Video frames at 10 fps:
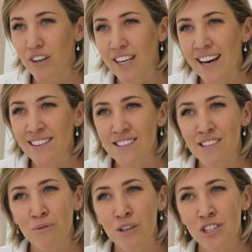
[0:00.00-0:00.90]
Regardless
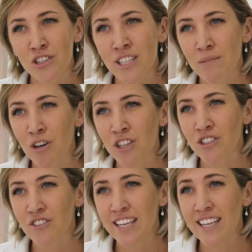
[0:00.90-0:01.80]
of what shooting mode
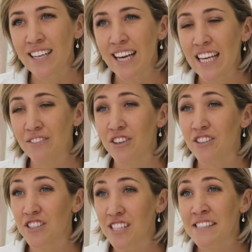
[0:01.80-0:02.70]
you're in, if you
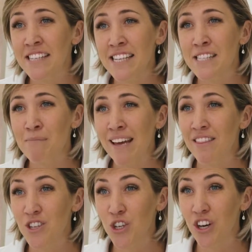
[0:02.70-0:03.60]
just need to
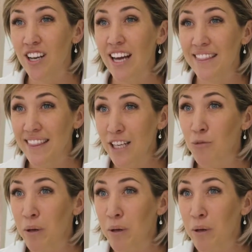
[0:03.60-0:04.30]
make the shot a little